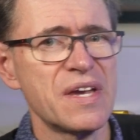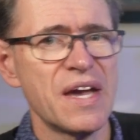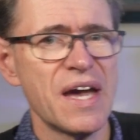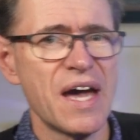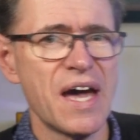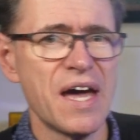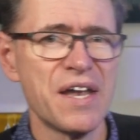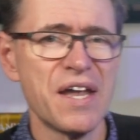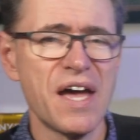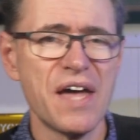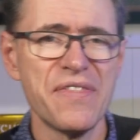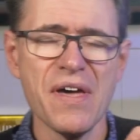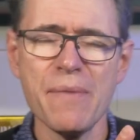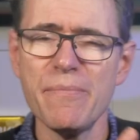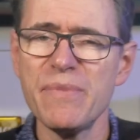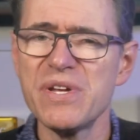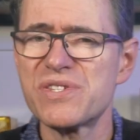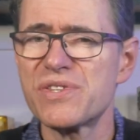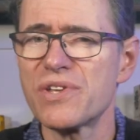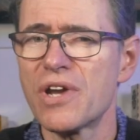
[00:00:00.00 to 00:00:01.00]
And that
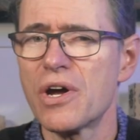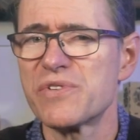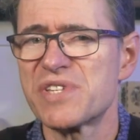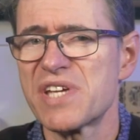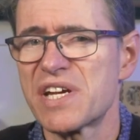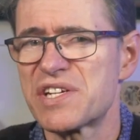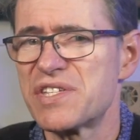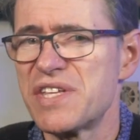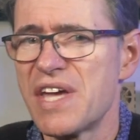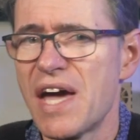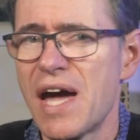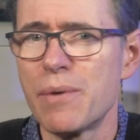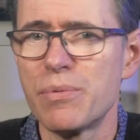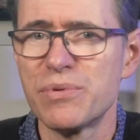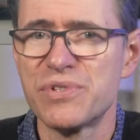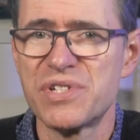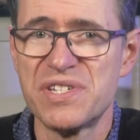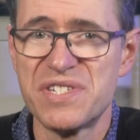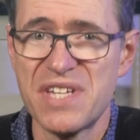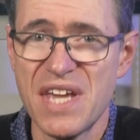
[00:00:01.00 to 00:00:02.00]
means that I was actually
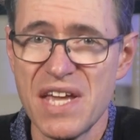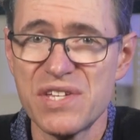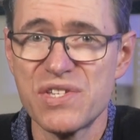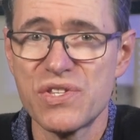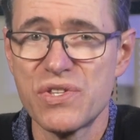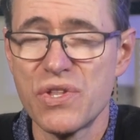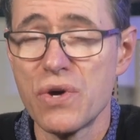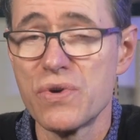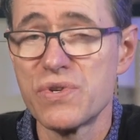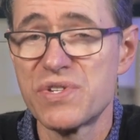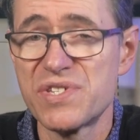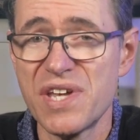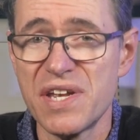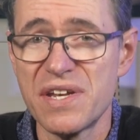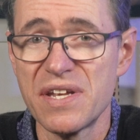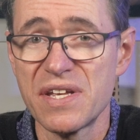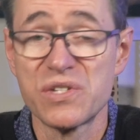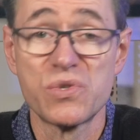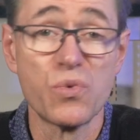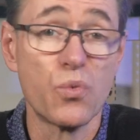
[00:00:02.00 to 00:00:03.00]
able to test those
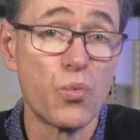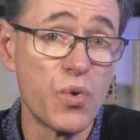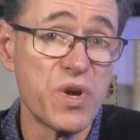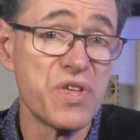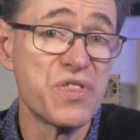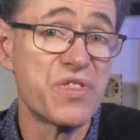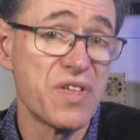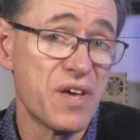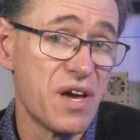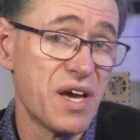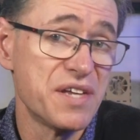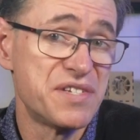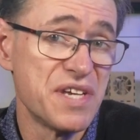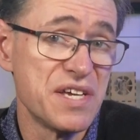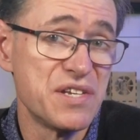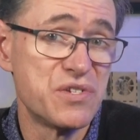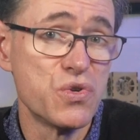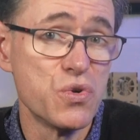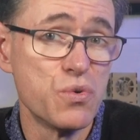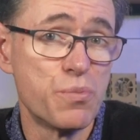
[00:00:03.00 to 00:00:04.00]
settings with a
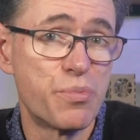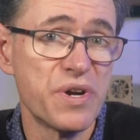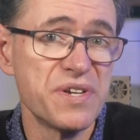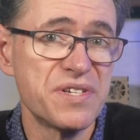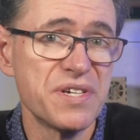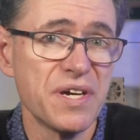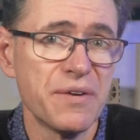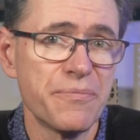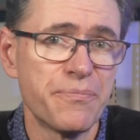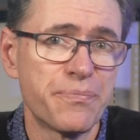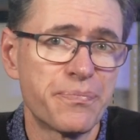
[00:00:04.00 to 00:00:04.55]
D2 printer.